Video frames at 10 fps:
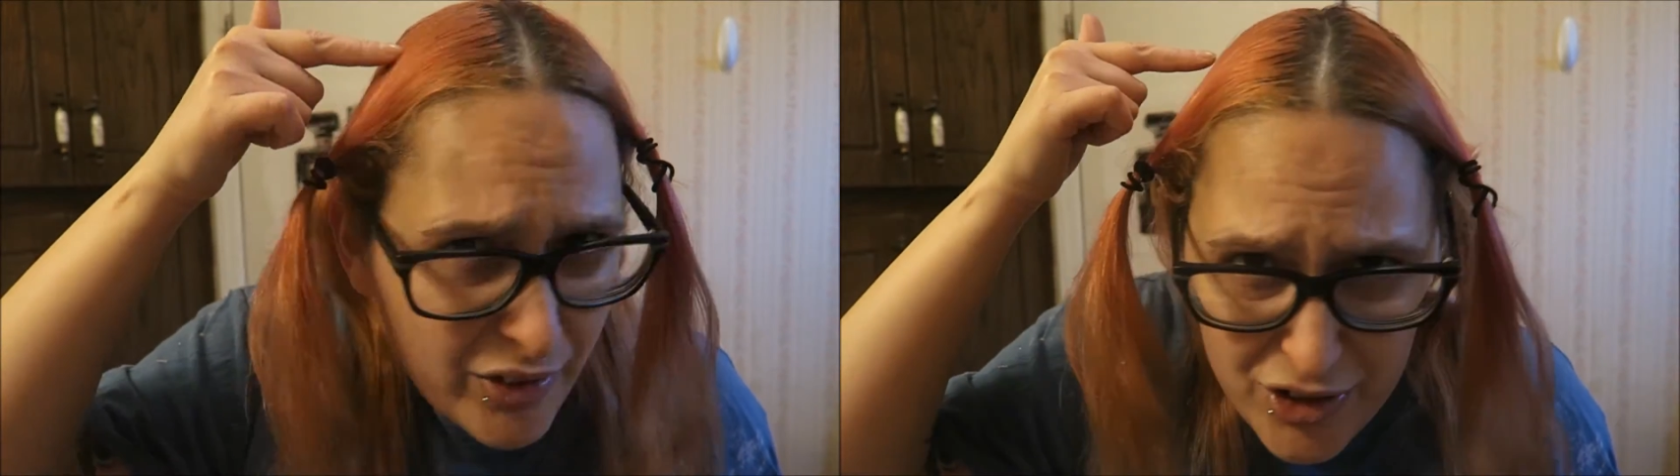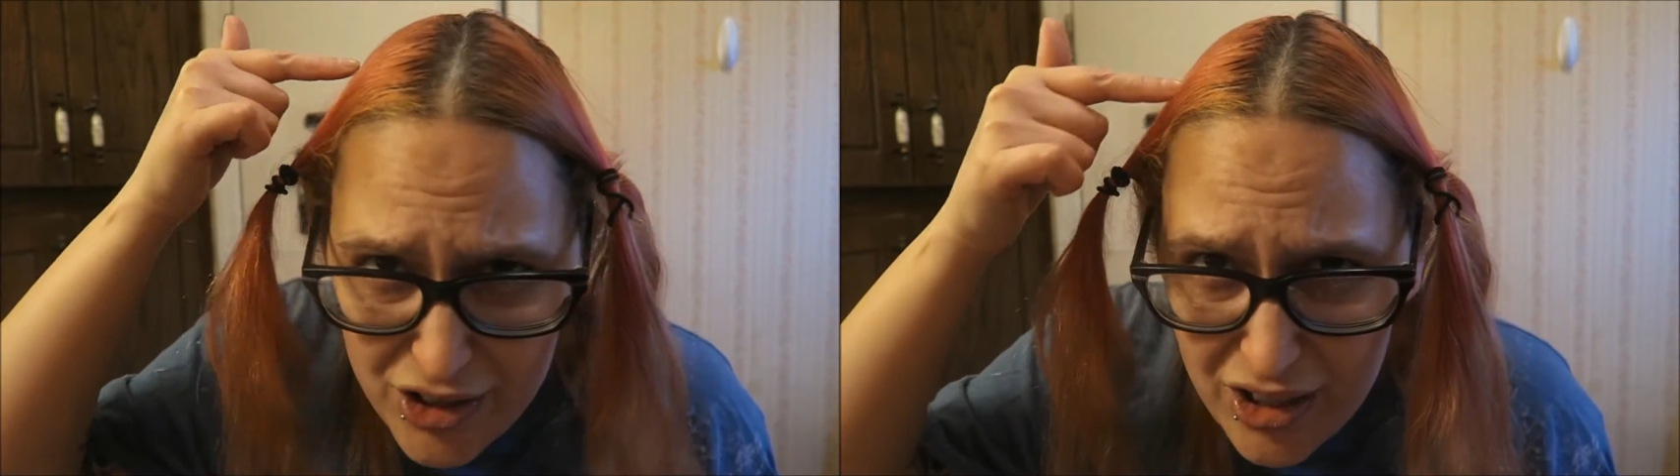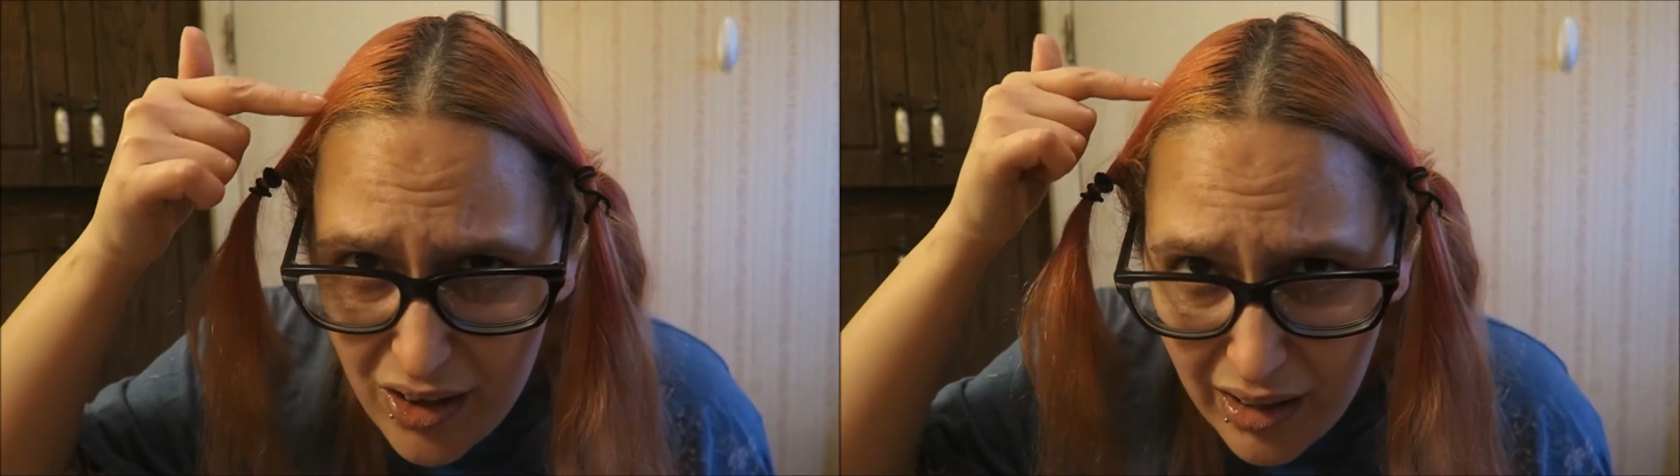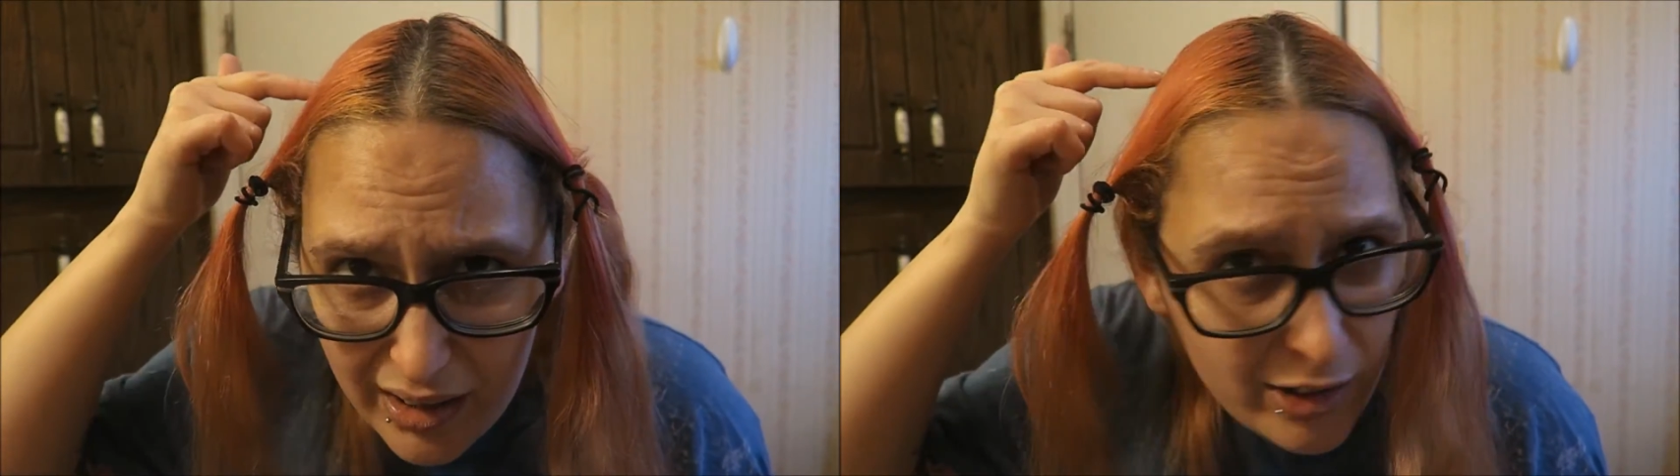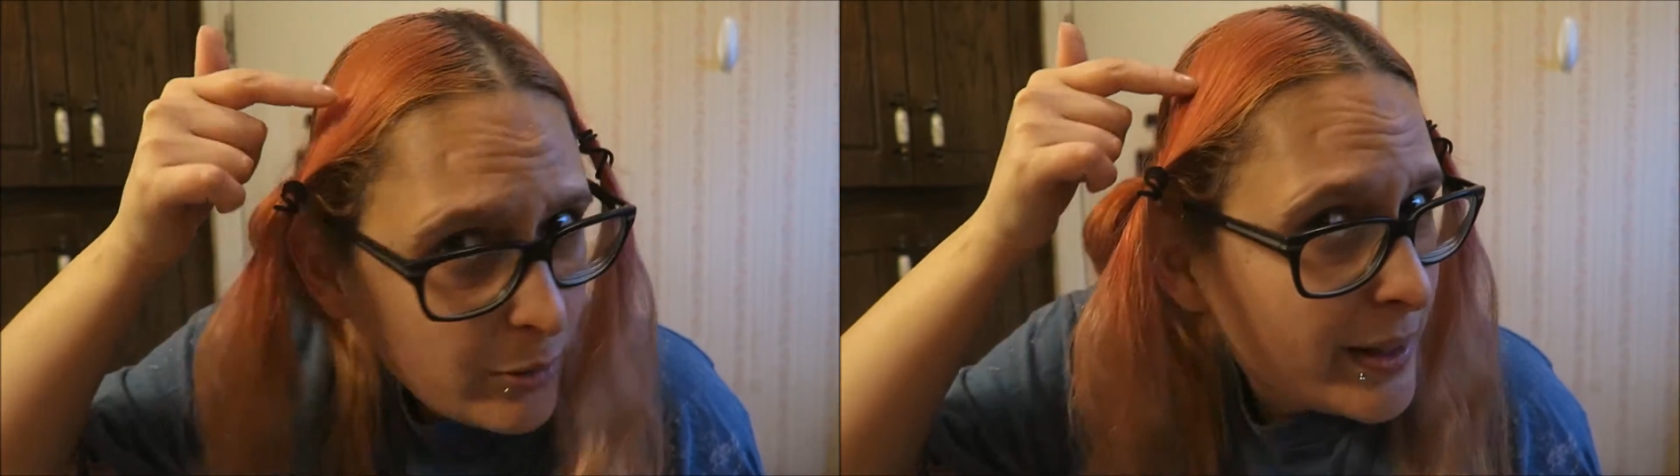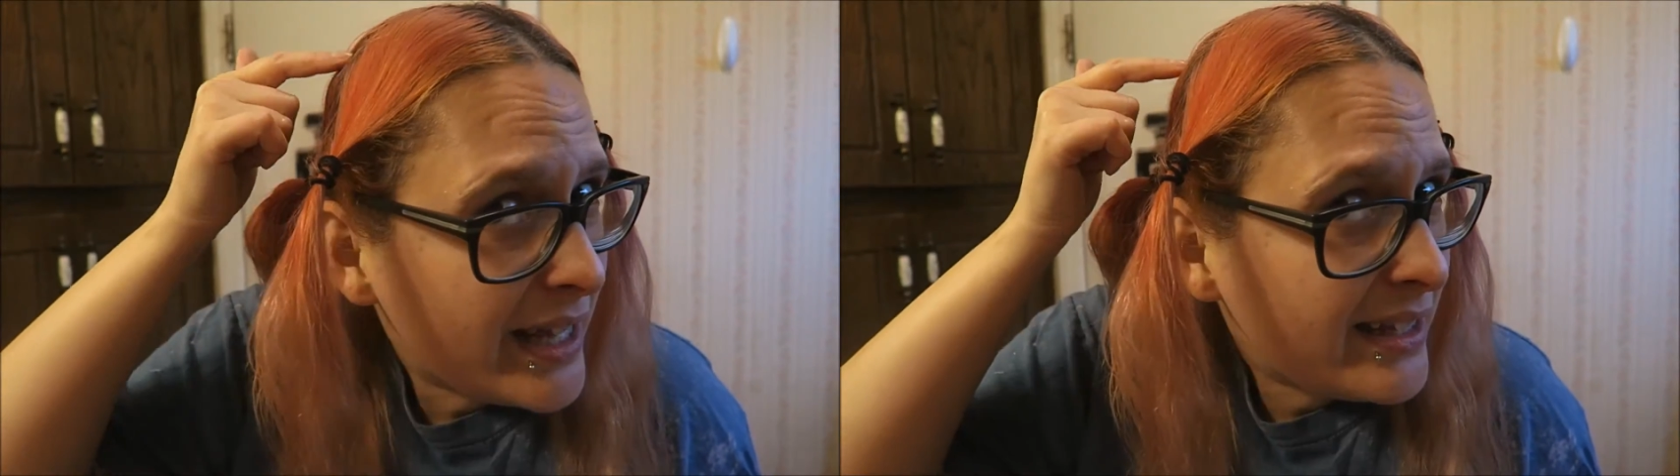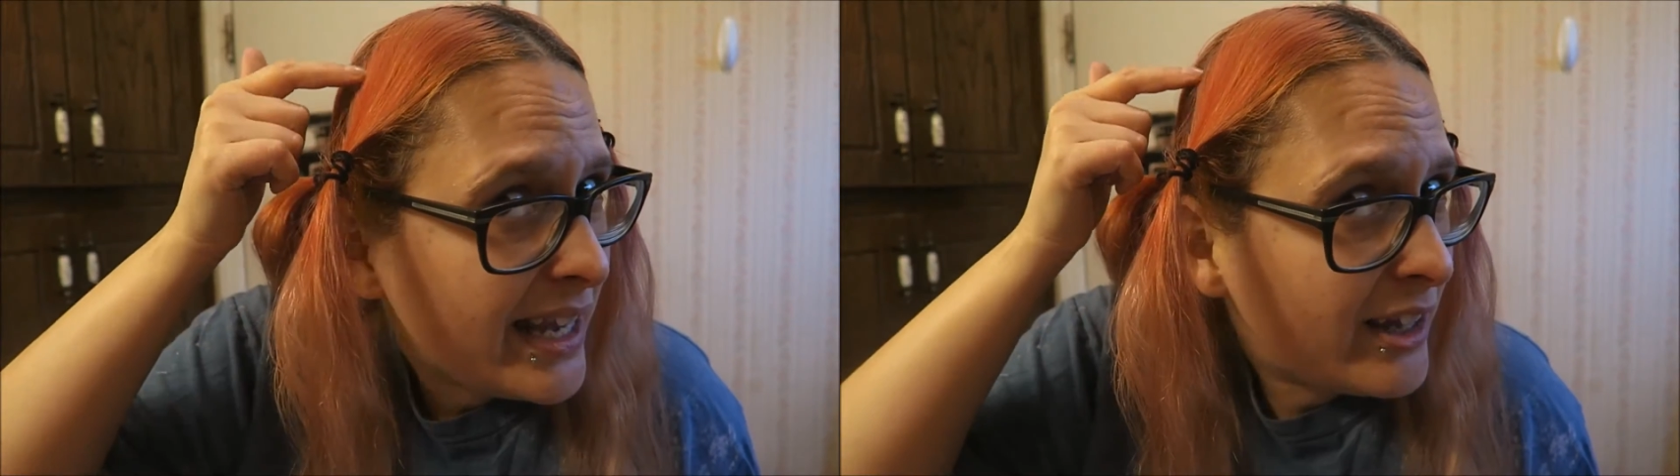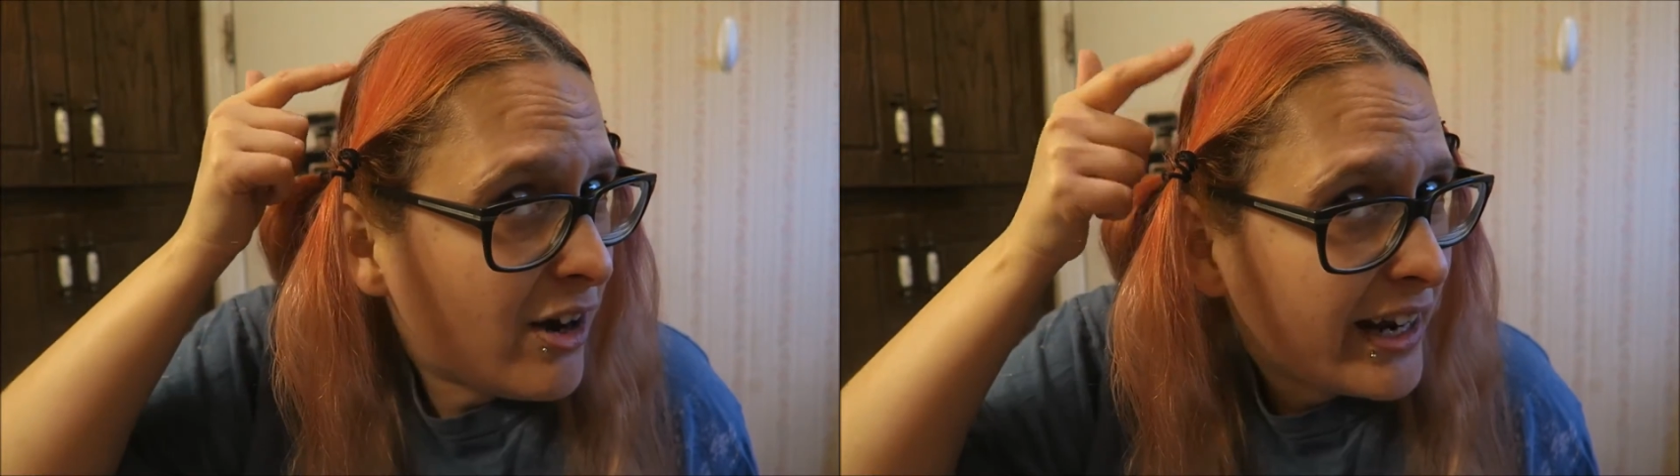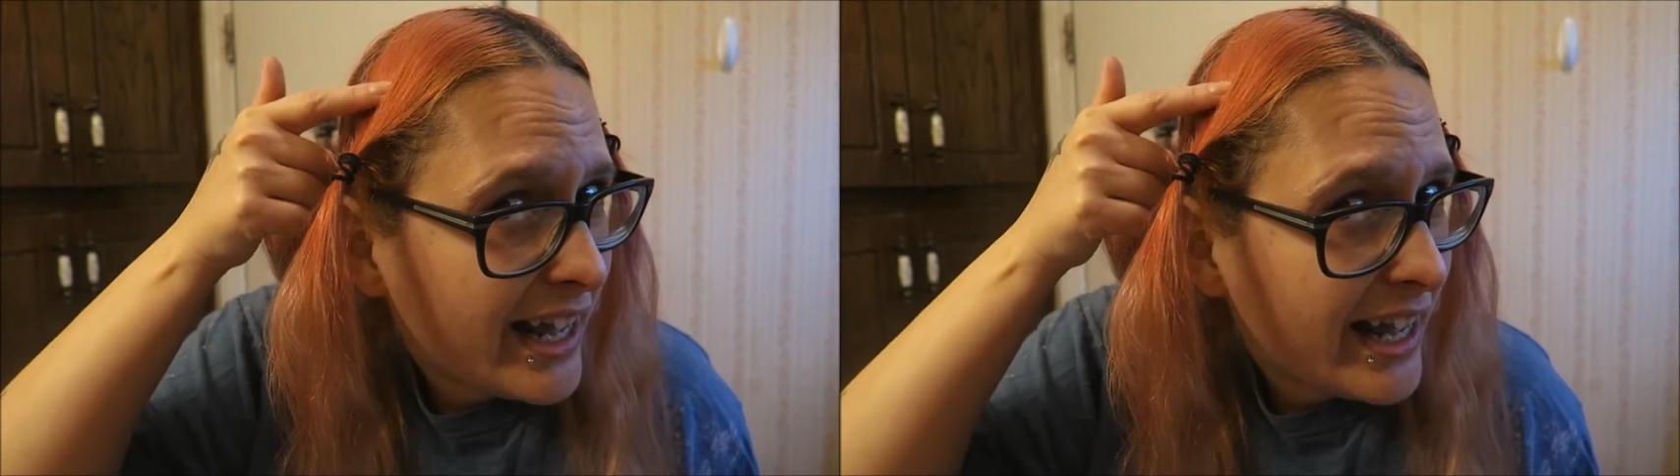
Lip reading: There's still a little bit that's hanging on,